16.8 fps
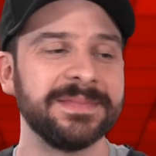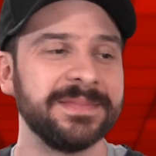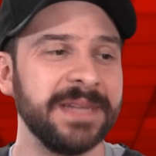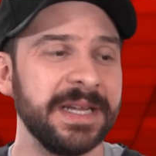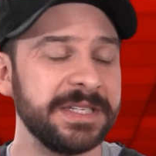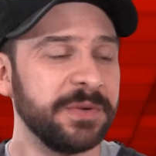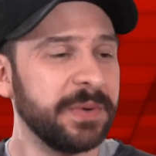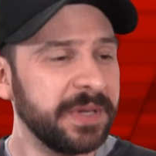
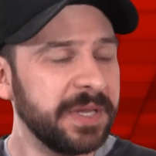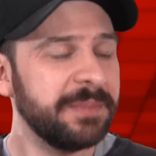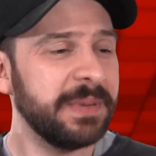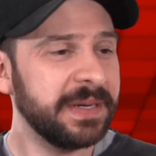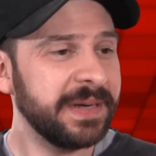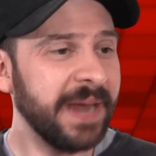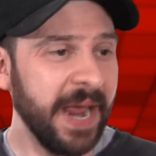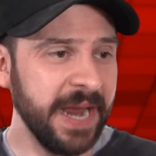Has it really
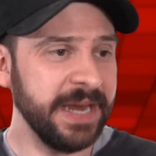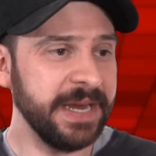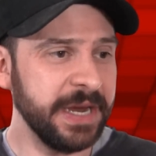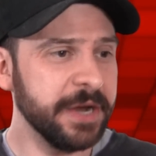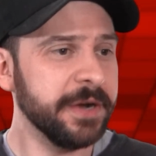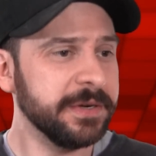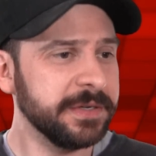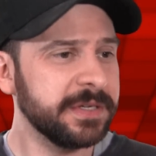been 8
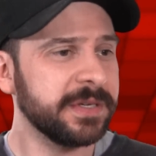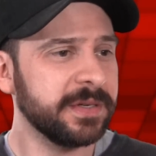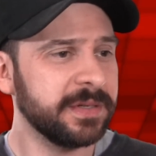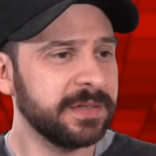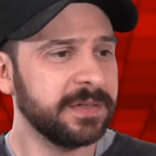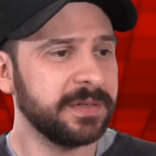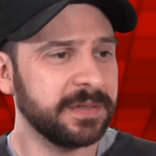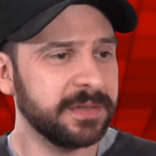years
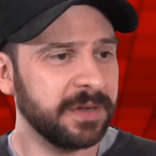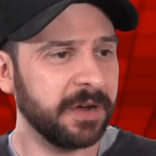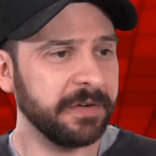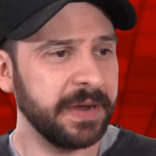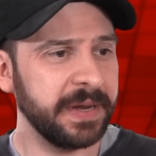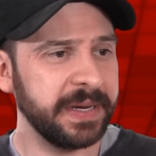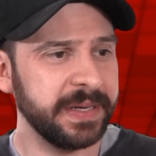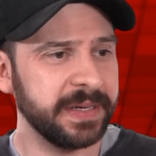
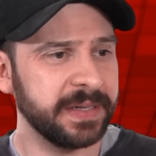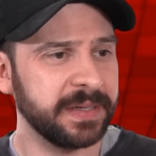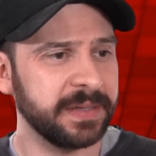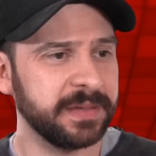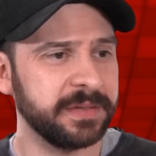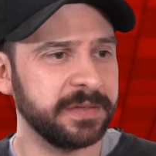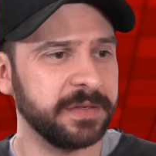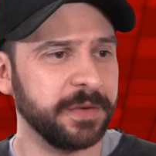already?
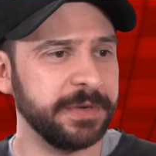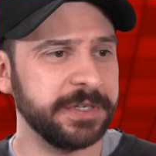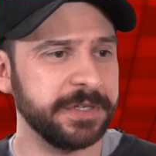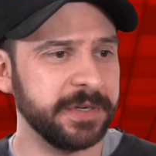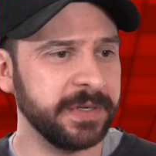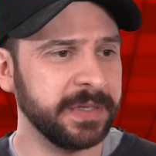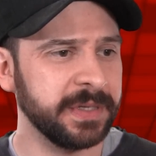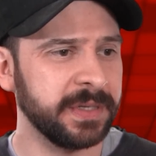Are we
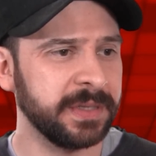sure?